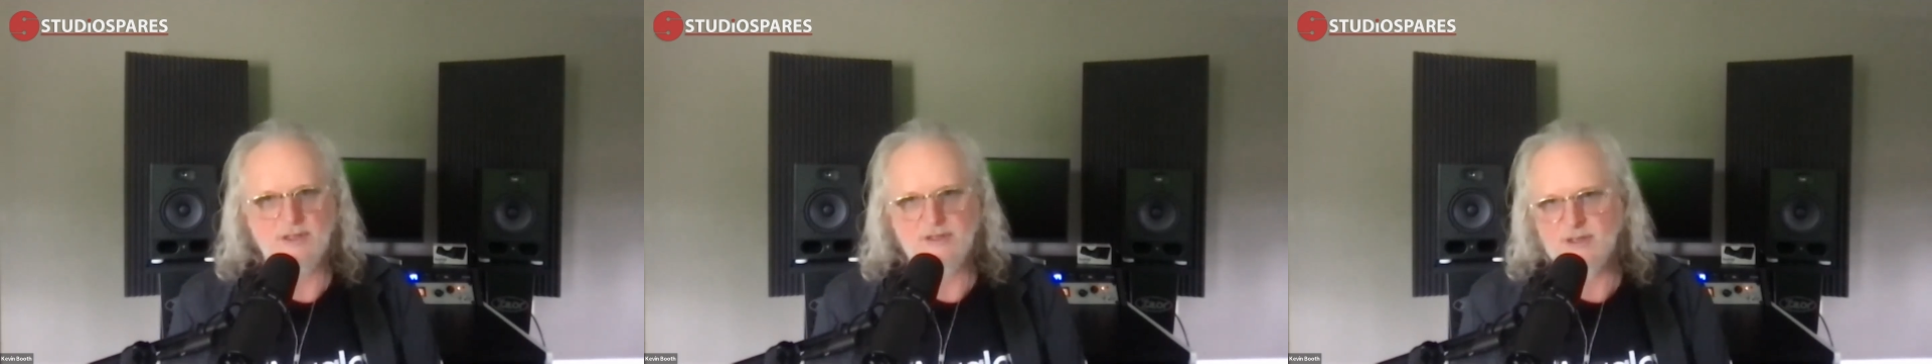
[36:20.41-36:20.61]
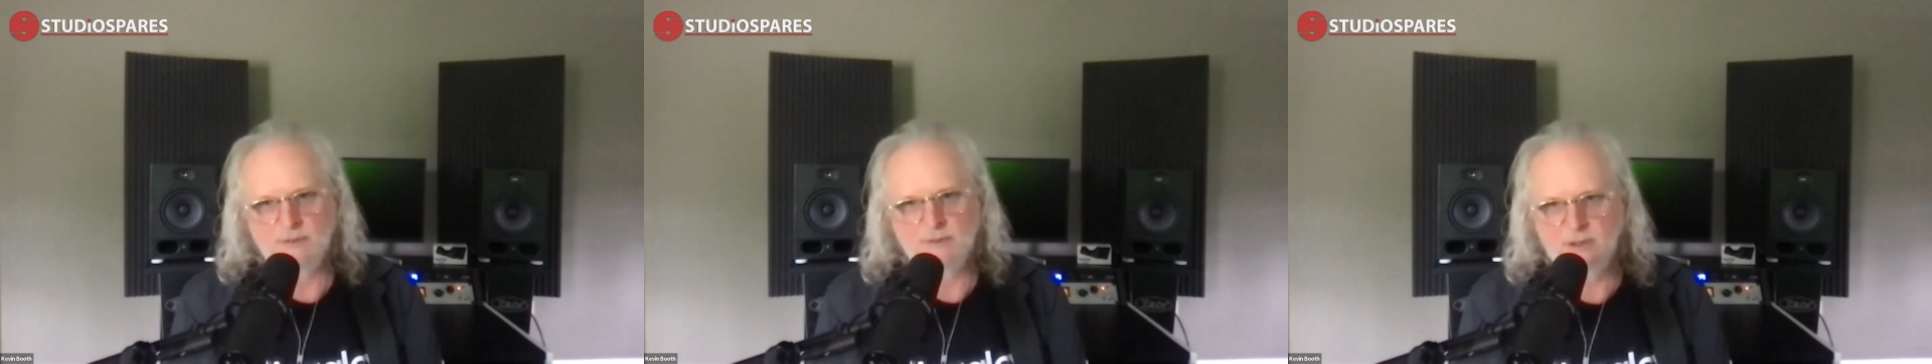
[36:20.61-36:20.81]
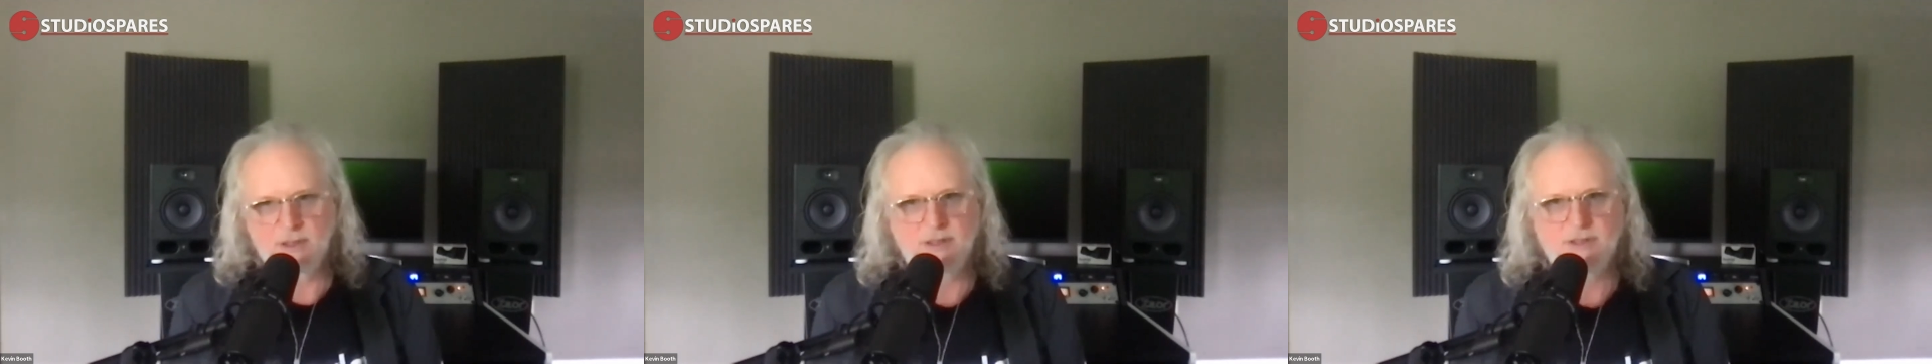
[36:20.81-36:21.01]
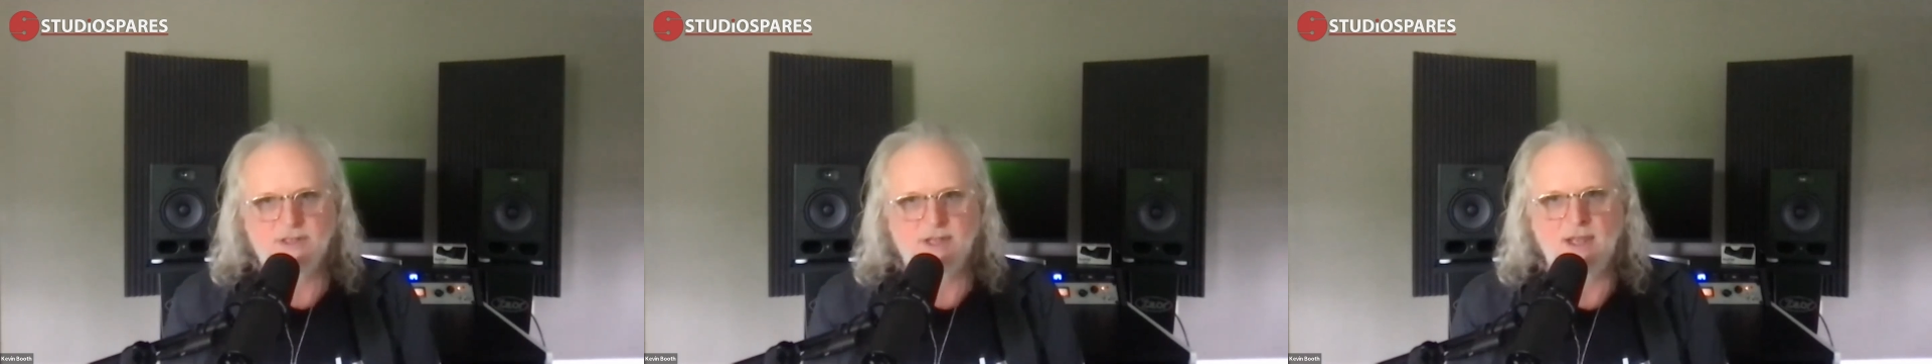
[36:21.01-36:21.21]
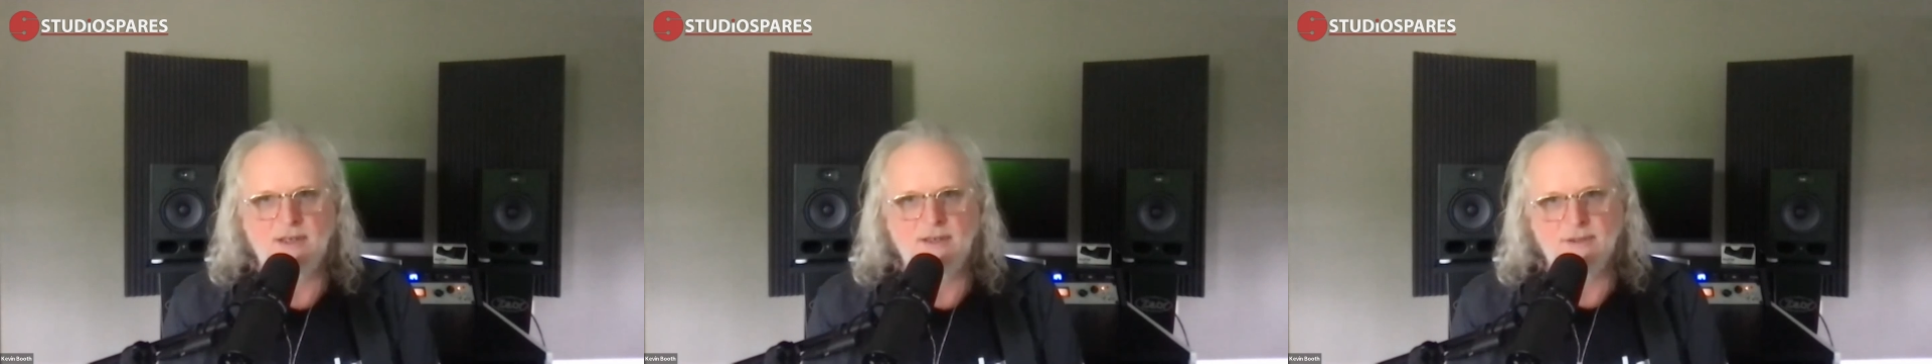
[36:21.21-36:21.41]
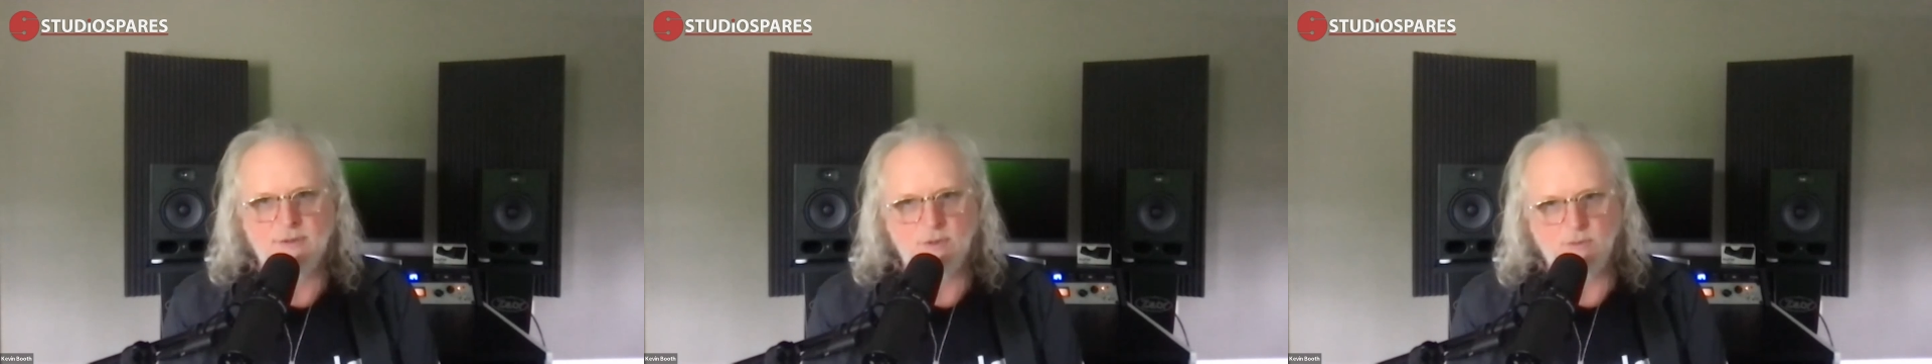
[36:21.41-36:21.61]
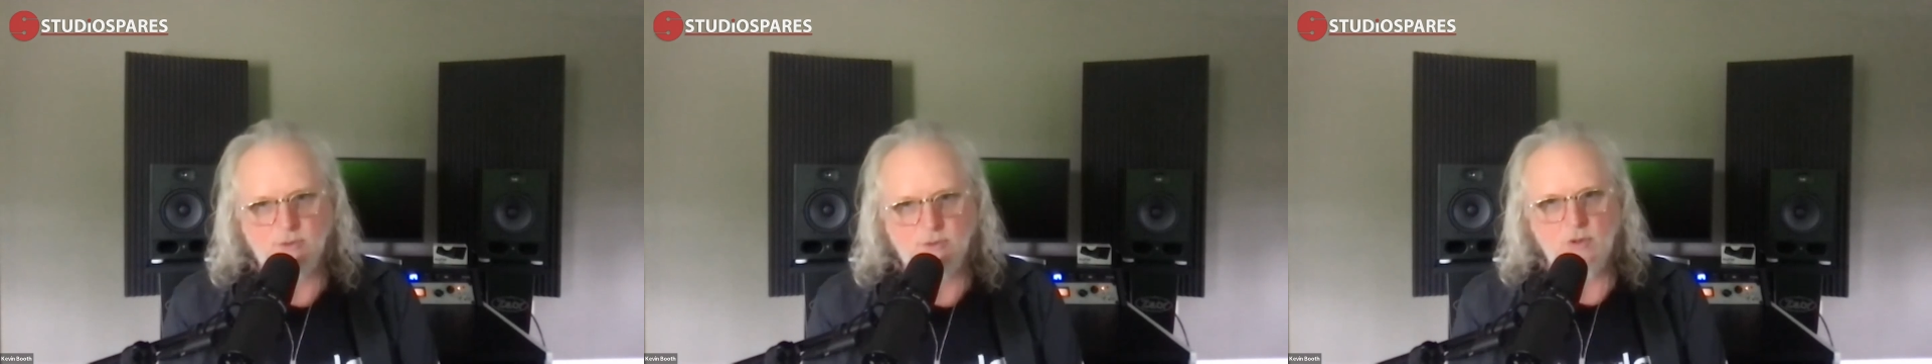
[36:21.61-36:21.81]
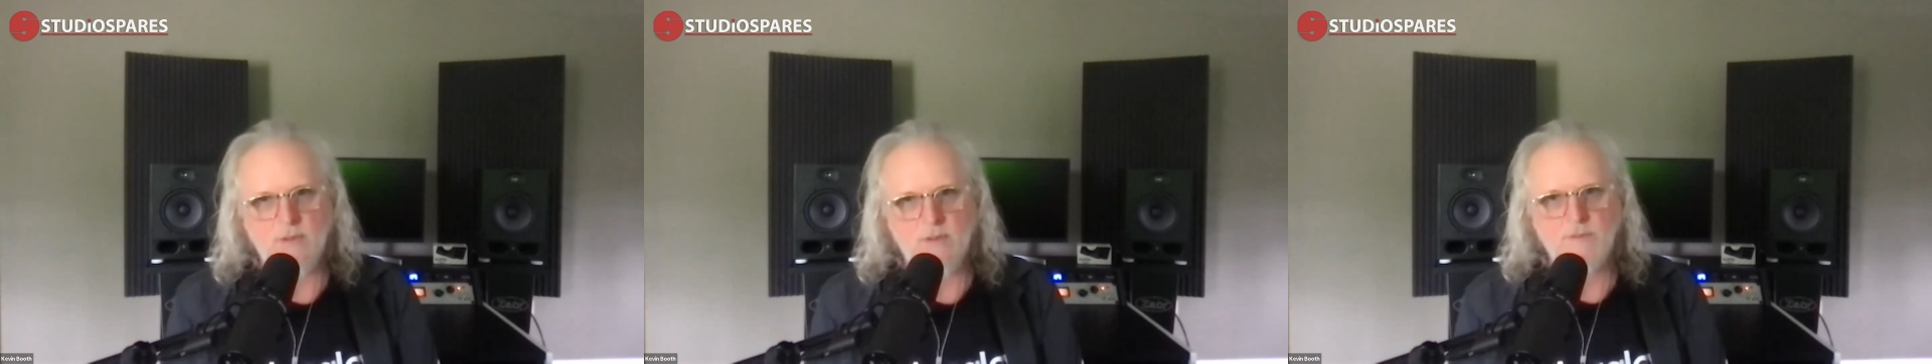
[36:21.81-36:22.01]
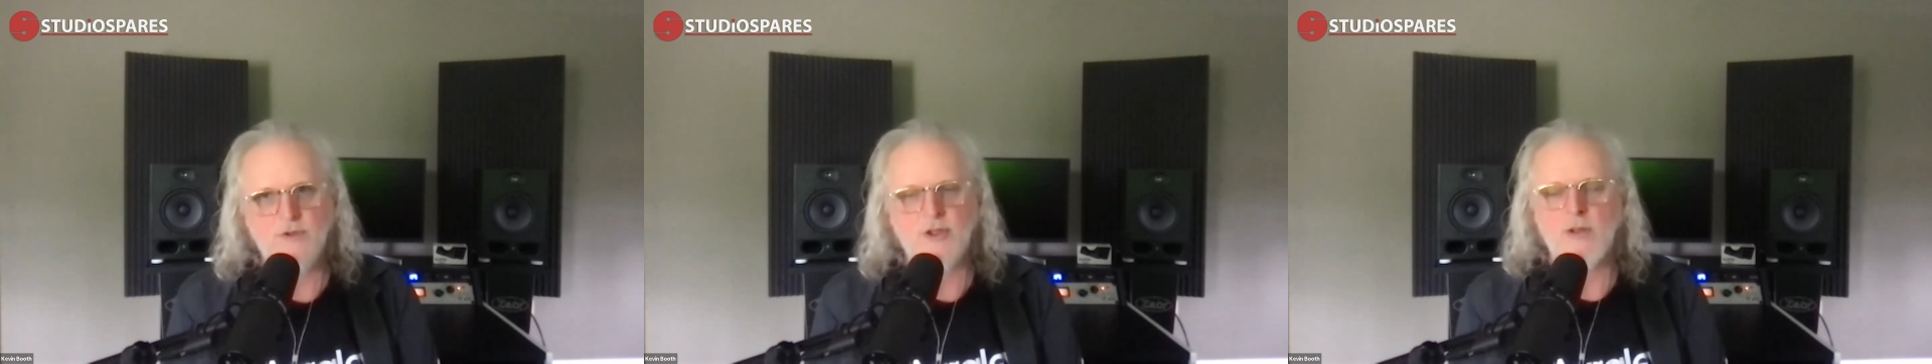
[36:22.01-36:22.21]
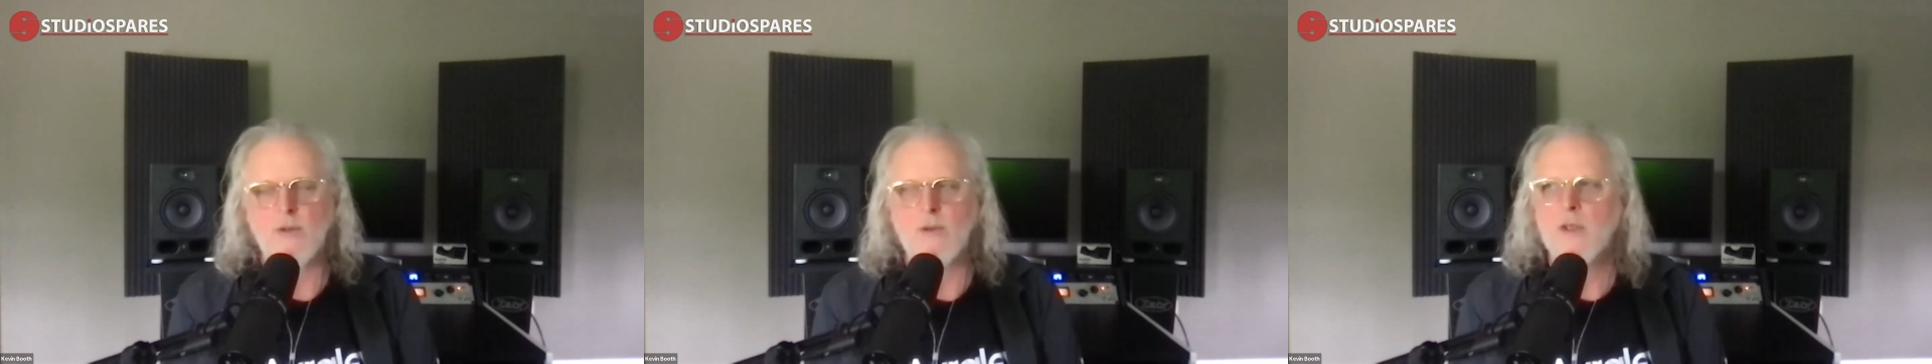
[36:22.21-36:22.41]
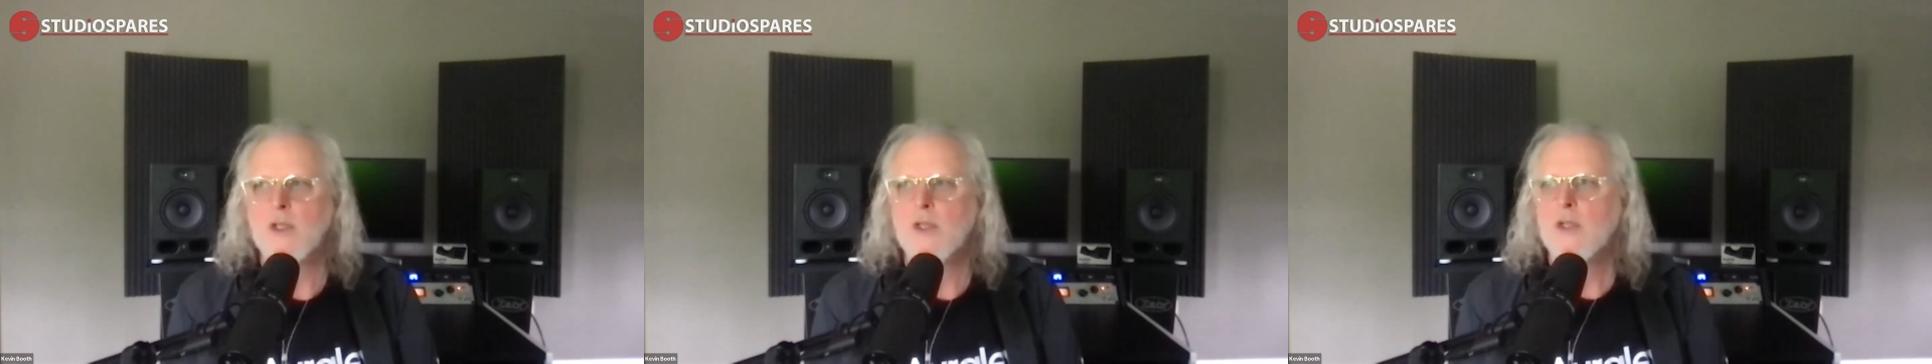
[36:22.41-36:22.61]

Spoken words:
It's not really designed to absorb. So